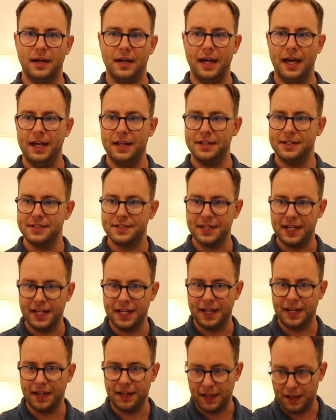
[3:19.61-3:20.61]
and
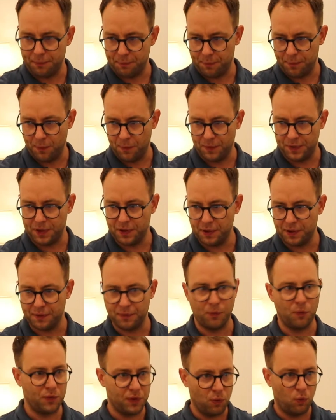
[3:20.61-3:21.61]

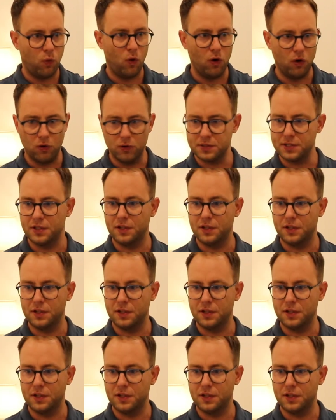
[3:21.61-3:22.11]
the walls